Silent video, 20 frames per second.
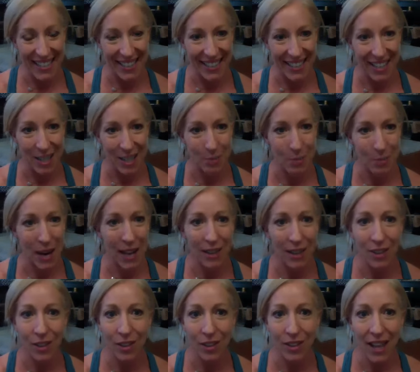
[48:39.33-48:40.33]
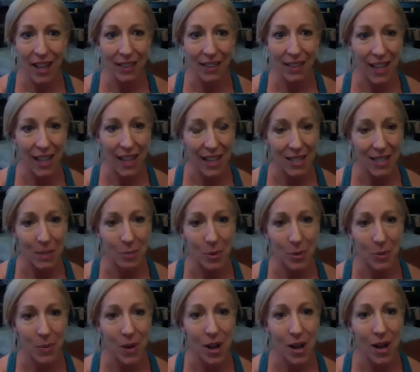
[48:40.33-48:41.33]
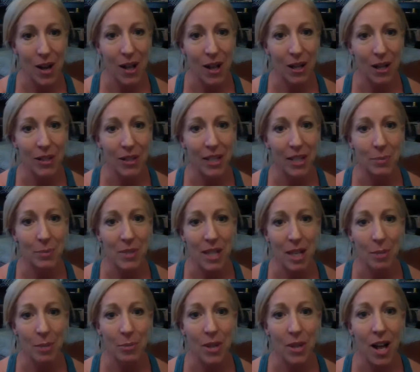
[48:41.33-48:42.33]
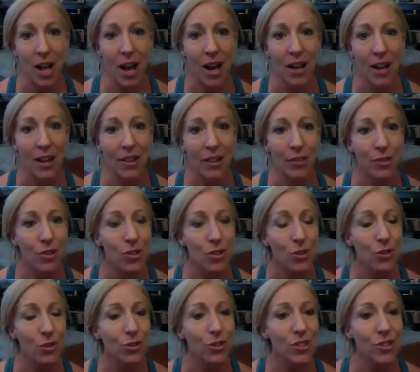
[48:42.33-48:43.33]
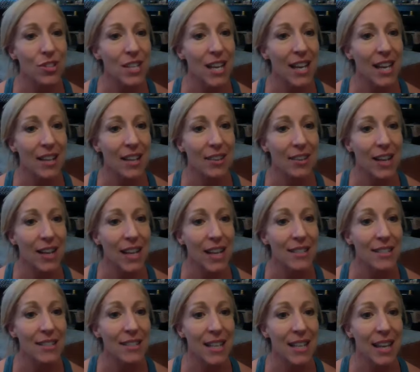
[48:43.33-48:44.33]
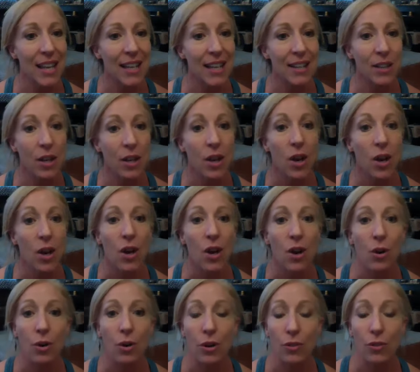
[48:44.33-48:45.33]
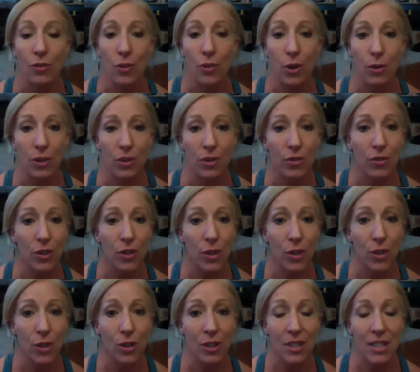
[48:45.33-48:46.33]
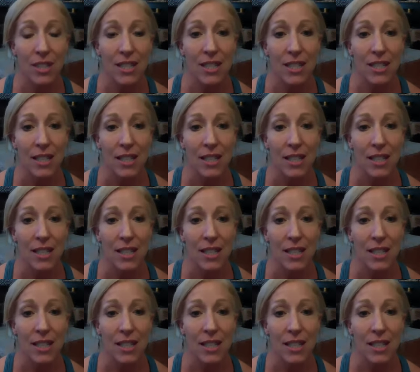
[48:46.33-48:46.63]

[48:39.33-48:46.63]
And it might look like legs up a wall or hips on a block, shoulder stand or headstand, or a forward fold.